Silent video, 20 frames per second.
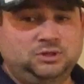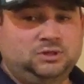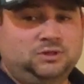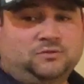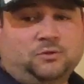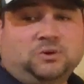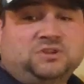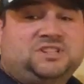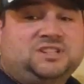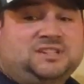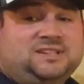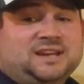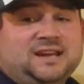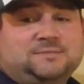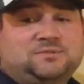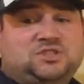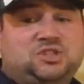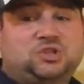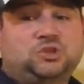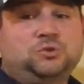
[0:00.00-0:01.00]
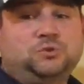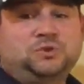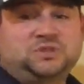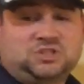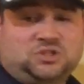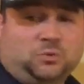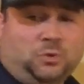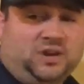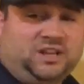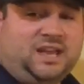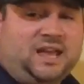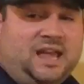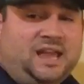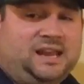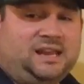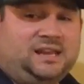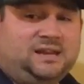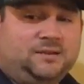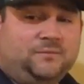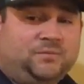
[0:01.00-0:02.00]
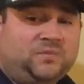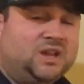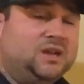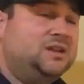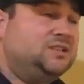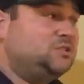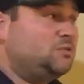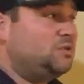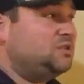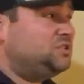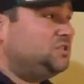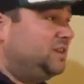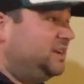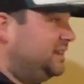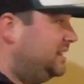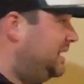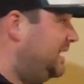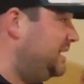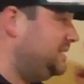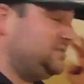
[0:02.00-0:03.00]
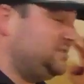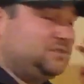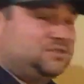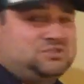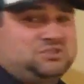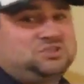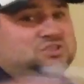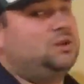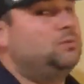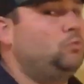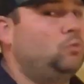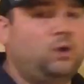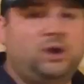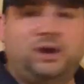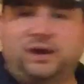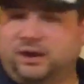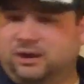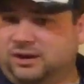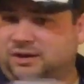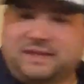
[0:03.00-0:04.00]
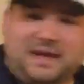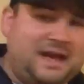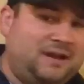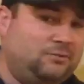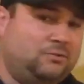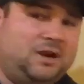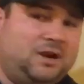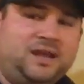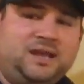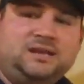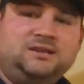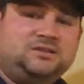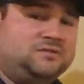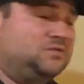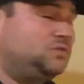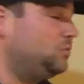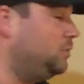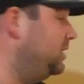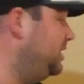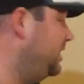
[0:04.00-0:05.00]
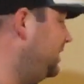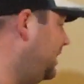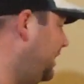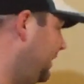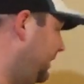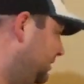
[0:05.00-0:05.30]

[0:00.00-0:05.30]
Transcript: 14 times 2 is 28. So I should get an answer somewhere in that range of 28